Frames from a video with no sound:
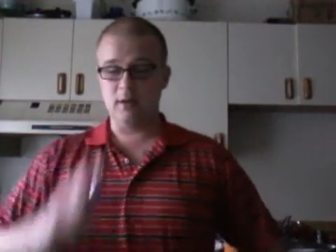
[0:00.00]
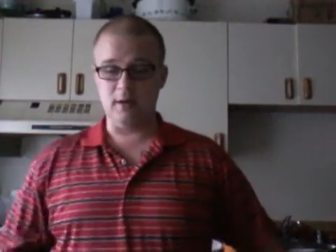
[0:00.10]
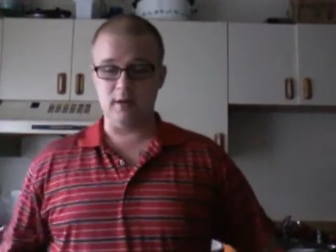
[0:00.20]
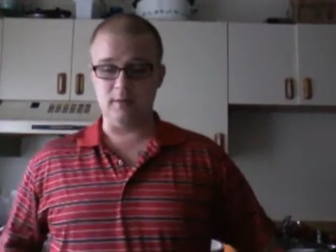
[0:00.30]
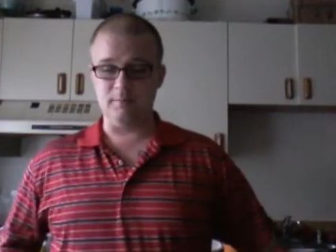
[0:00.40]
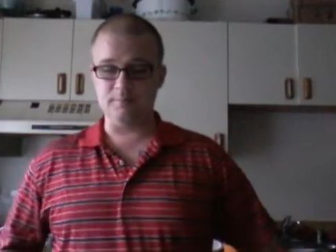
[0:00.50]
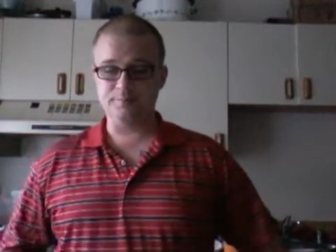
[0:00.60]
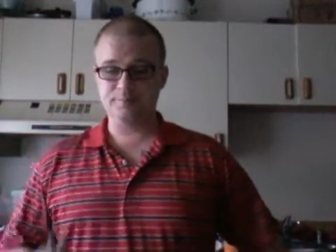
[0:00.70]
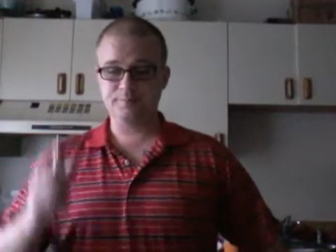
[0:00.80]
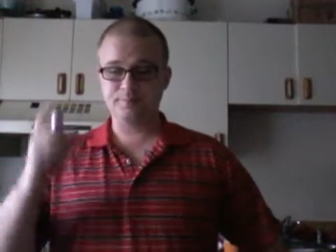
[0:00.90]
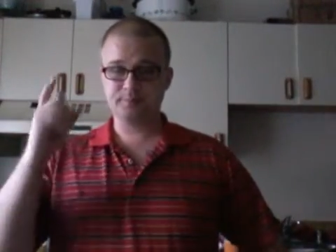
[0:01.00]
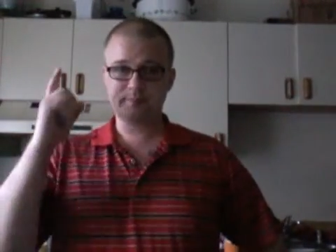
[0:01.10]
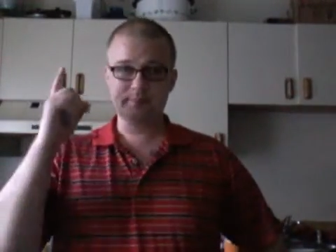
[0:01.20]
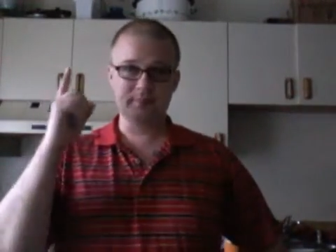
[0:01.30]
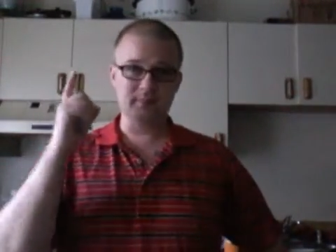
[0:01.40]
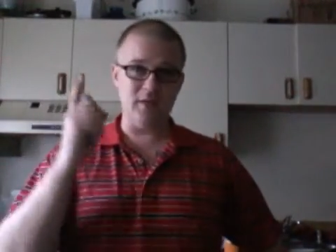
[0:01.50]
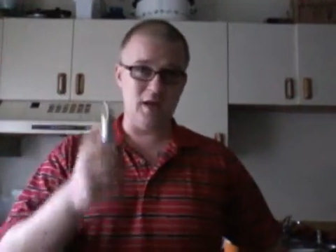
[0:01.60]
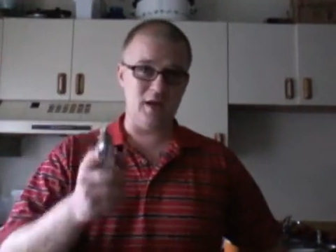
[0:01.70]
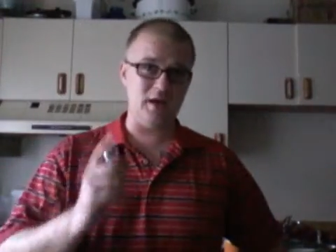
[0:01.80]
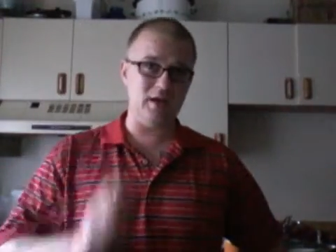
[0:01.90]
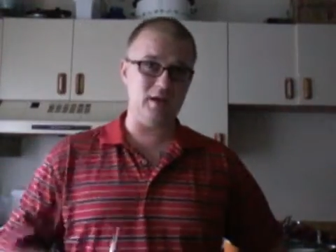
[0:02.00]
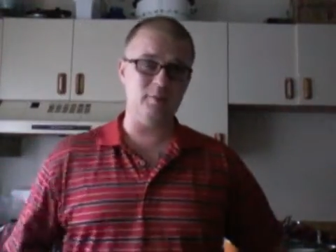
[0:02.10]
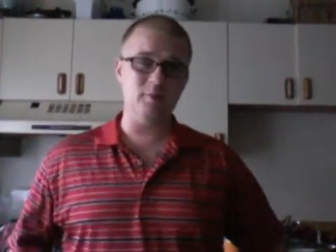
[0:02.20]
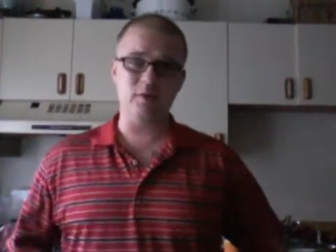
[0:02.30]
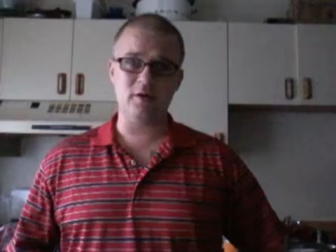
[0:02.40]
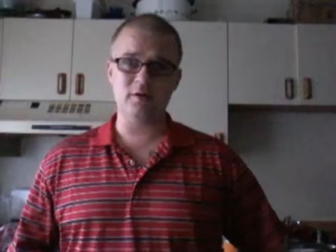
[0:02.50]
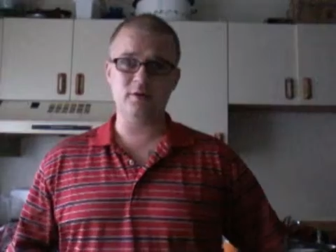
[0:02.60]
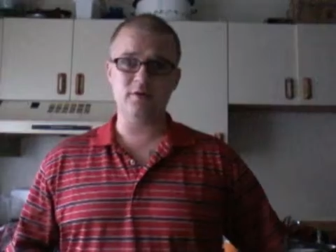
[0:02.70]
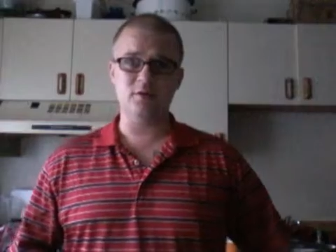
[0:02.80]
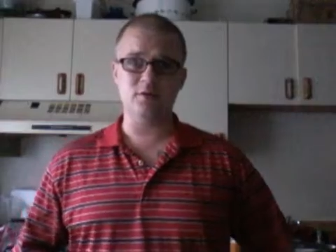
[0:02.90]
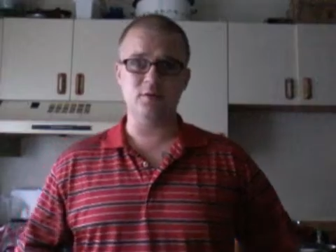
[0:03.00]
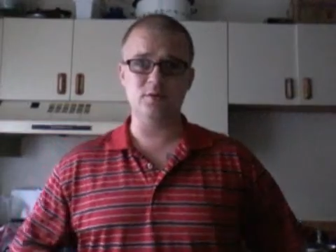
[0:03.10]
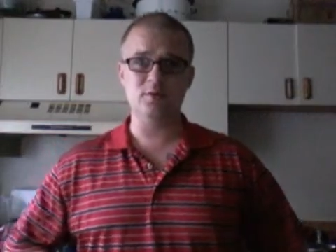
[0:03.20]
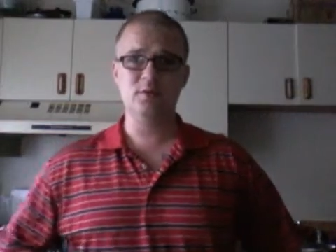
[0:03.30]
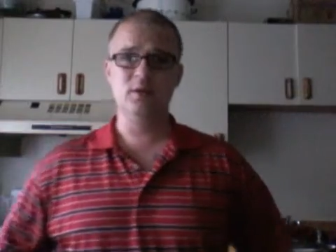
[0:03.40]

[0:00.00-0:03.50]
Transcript: I am a person who